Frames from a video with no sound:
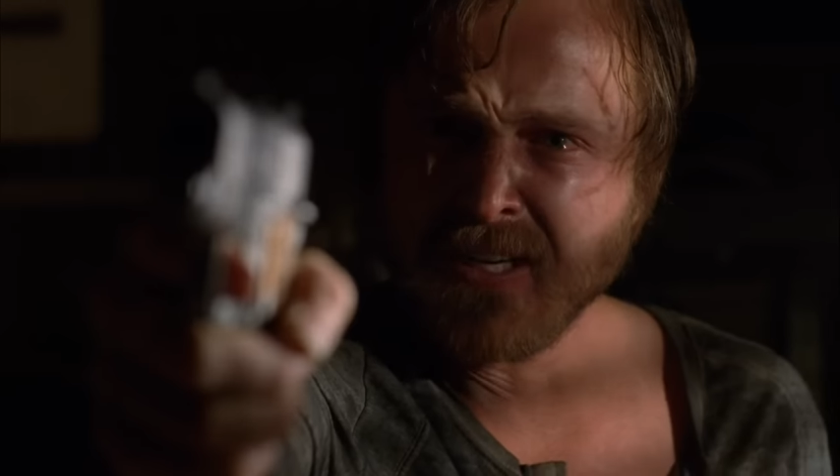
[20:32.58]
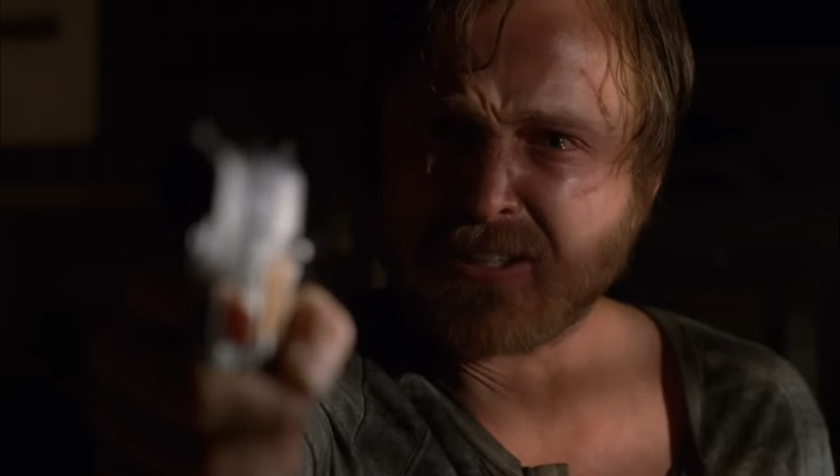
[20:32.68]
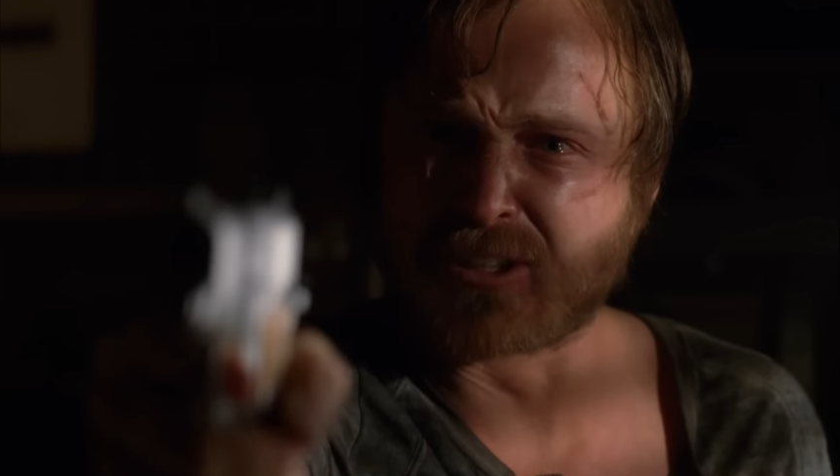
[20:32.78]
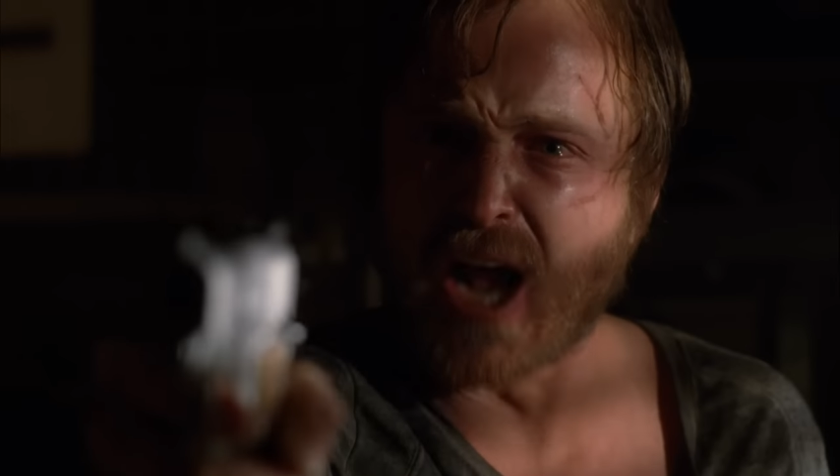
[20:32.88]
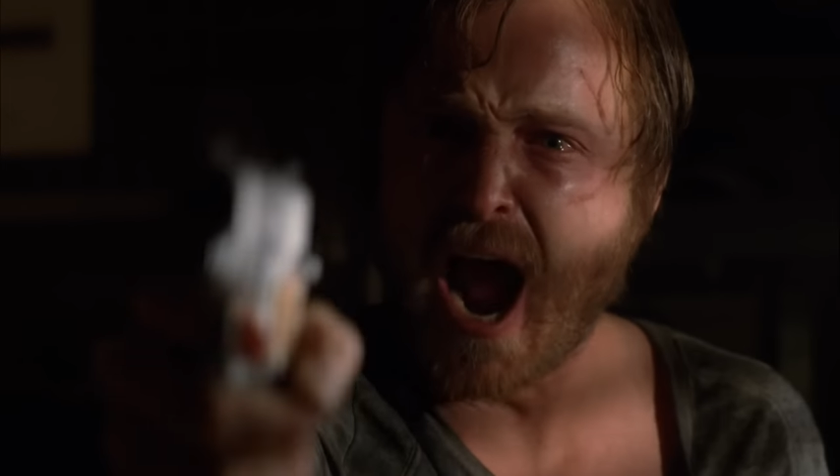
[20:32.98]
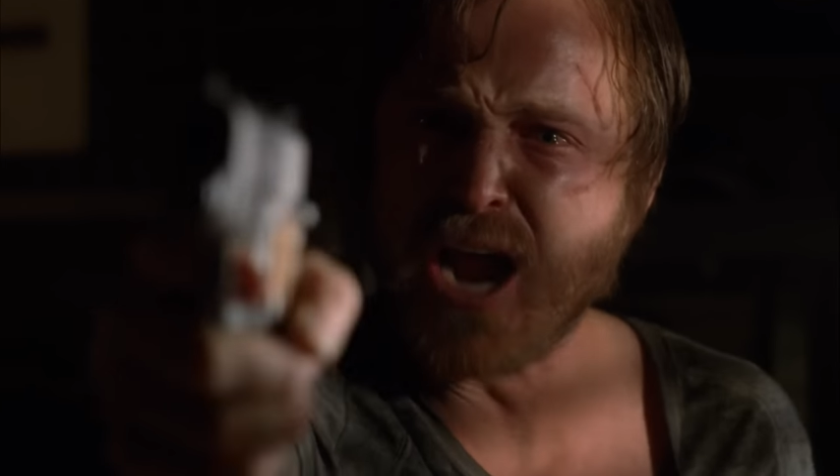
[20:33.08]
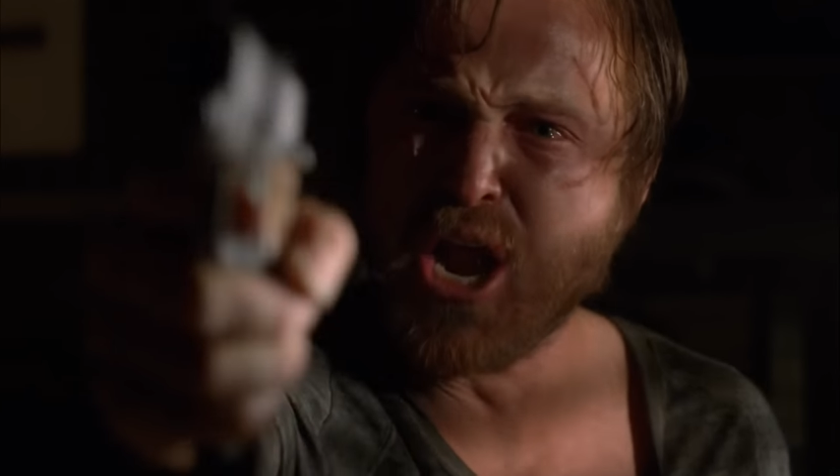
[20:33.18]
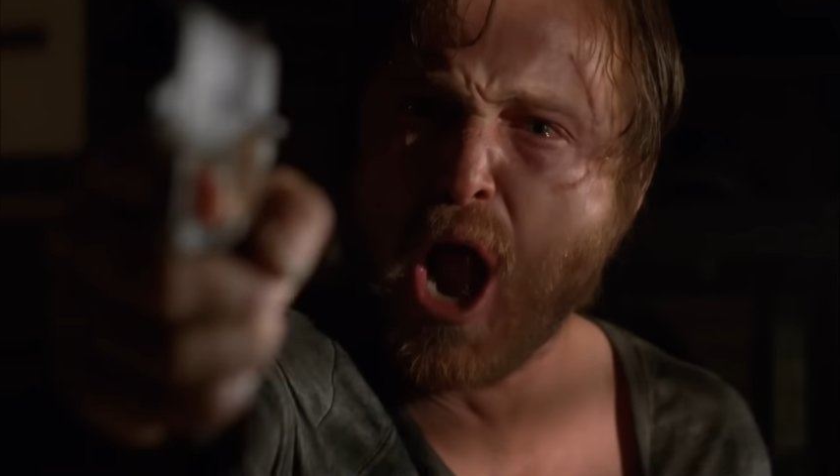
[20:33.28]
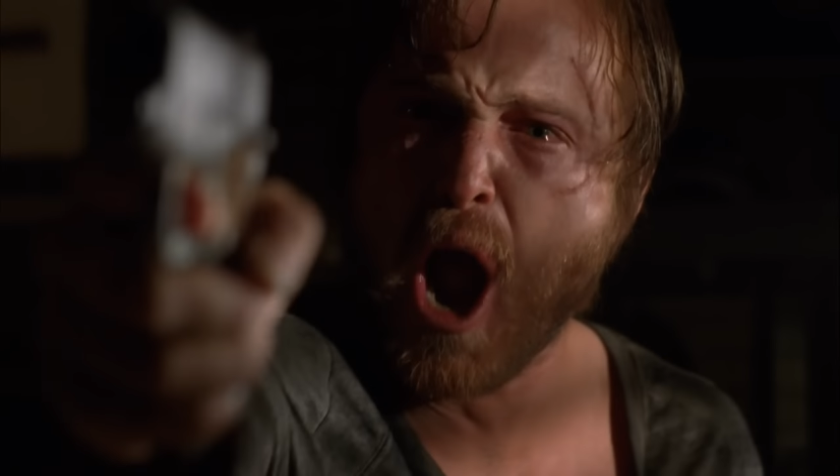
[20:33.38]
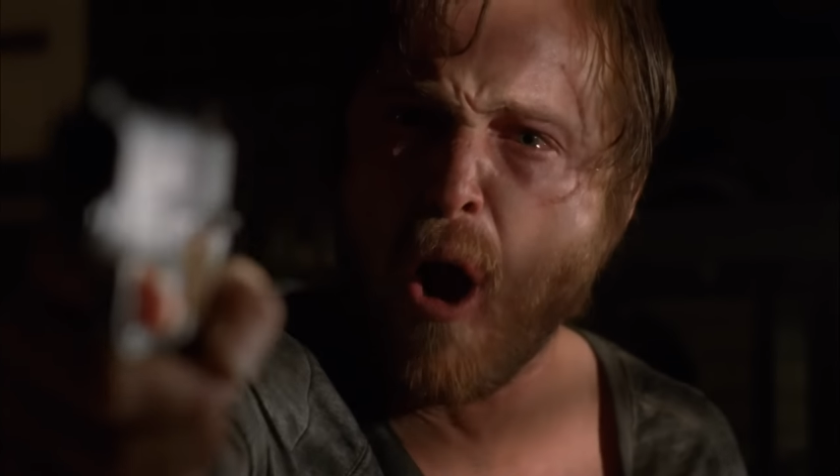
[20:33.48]
Say
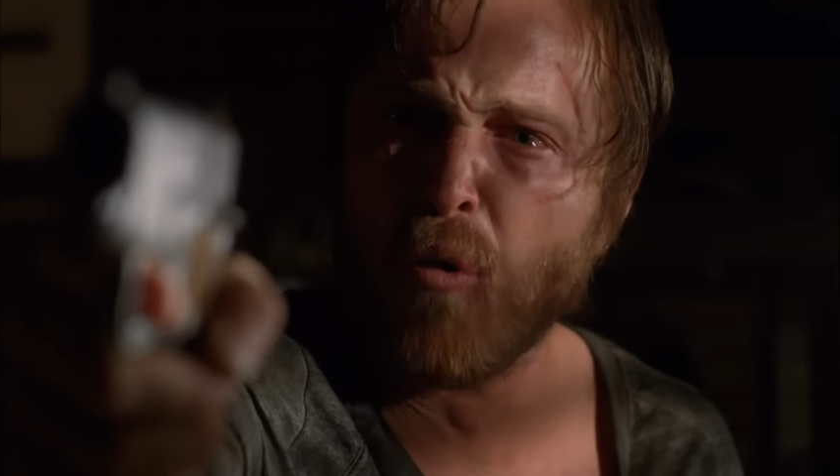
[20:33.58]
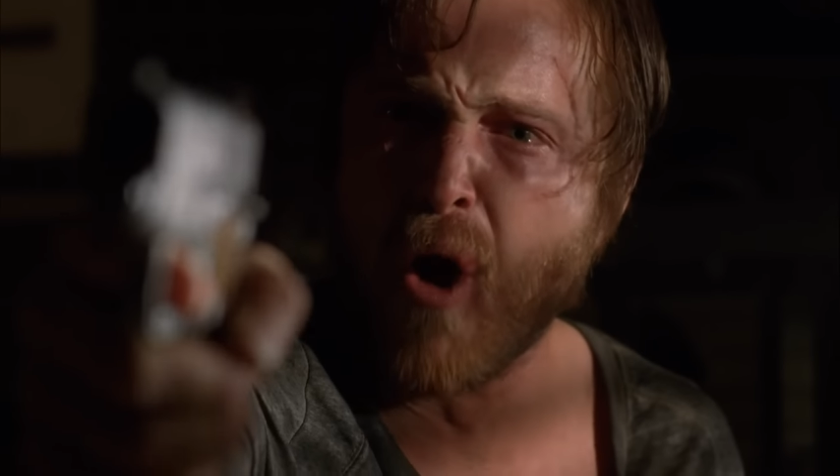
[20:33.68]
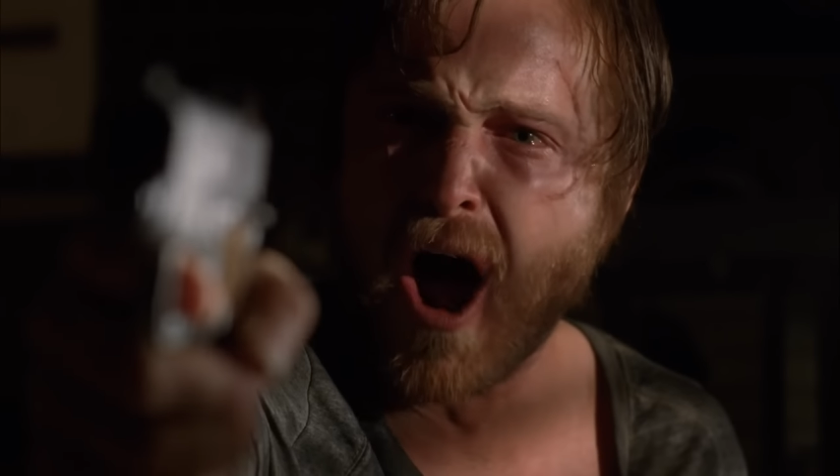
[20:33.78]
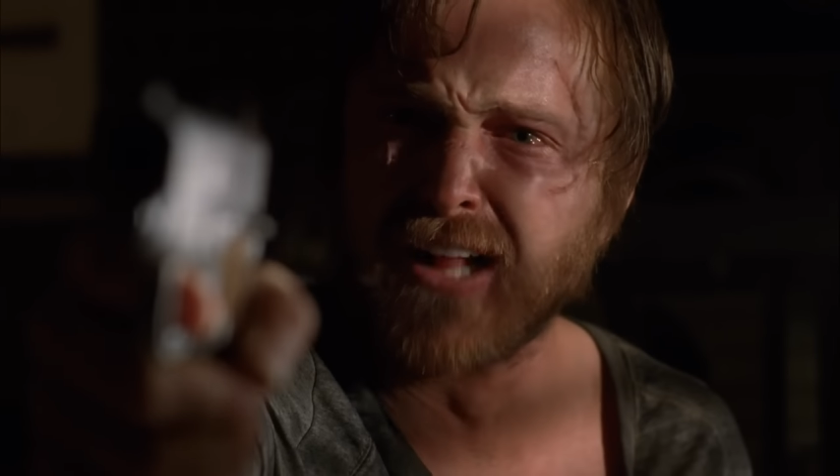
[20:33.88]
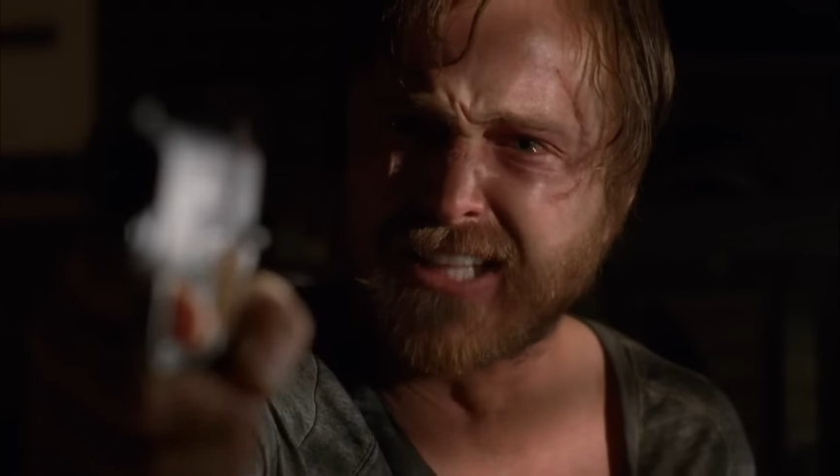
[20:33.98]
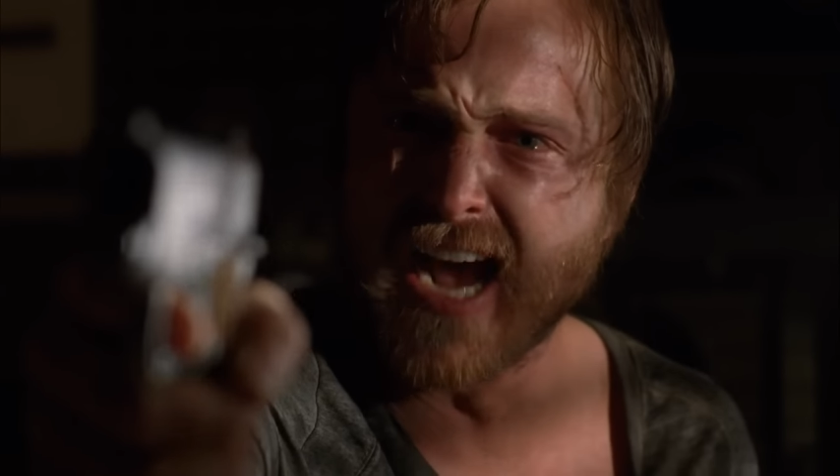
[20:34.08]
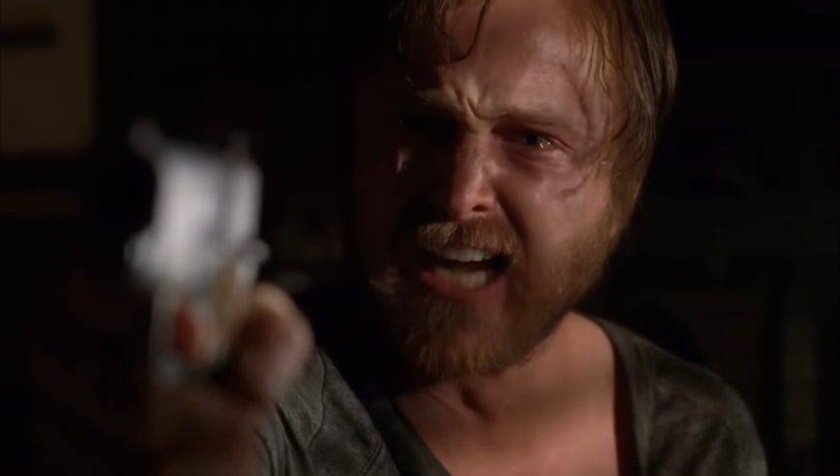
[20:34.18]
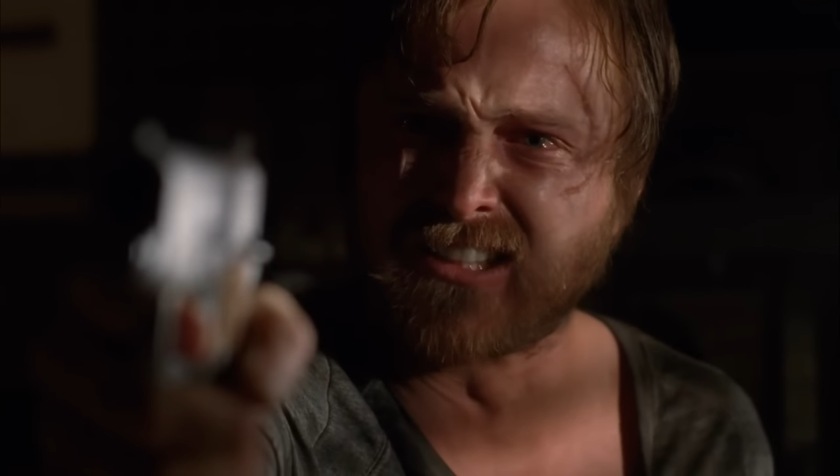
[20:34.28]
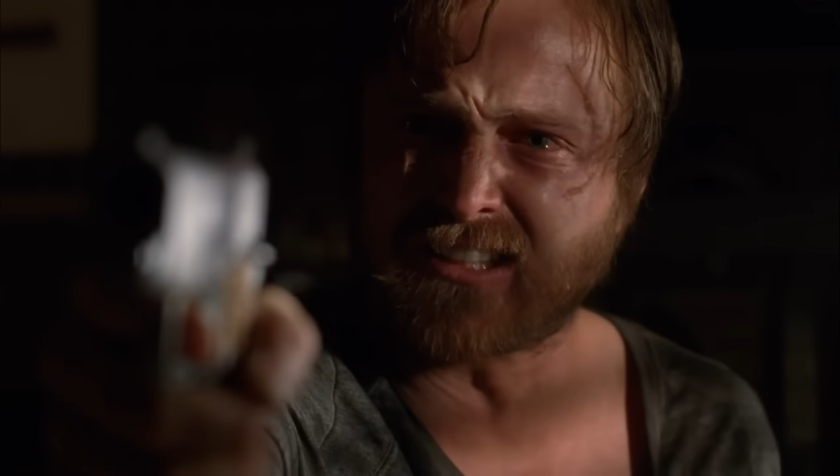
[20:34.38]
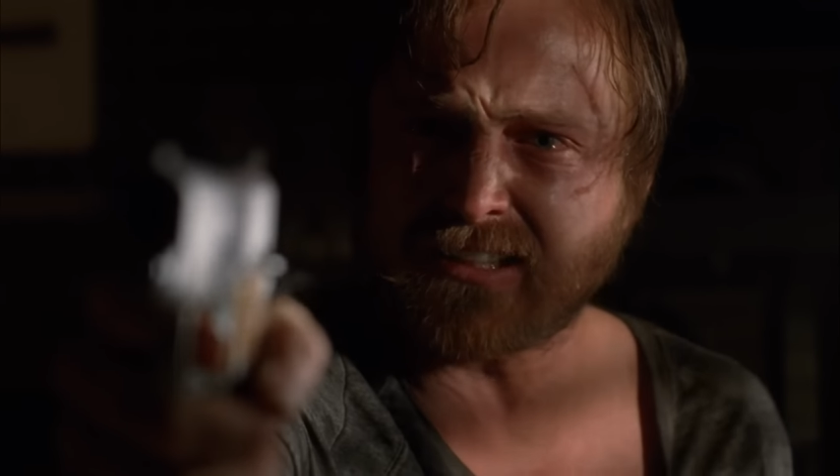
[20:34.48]
you want
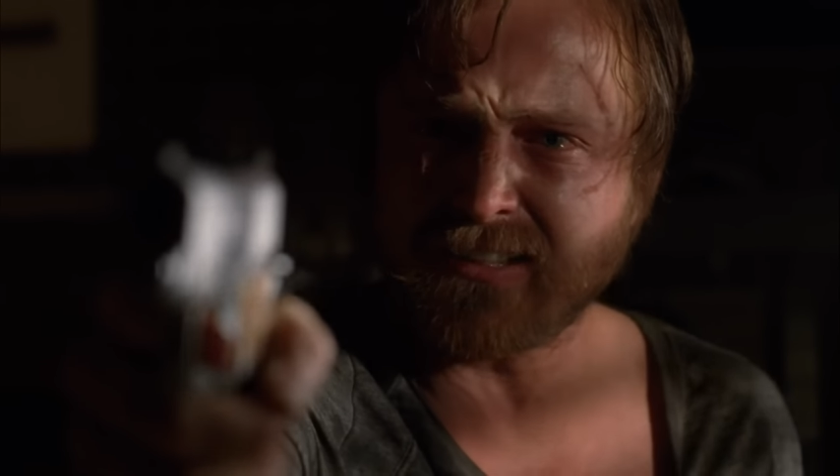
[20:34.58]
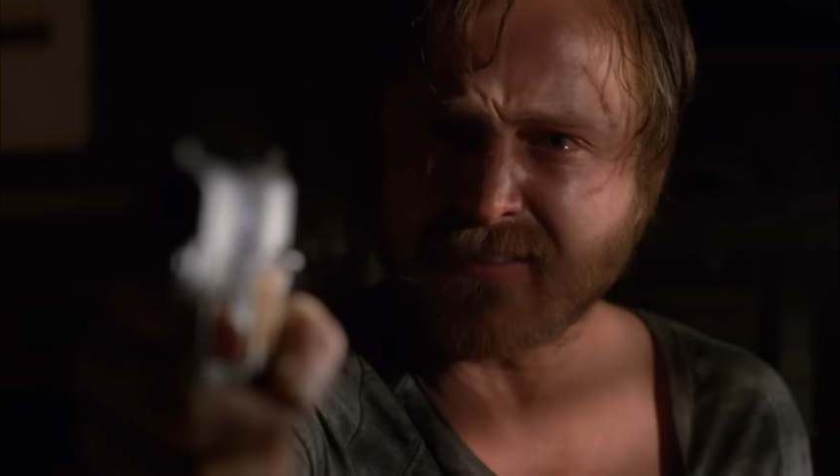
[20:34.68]
this!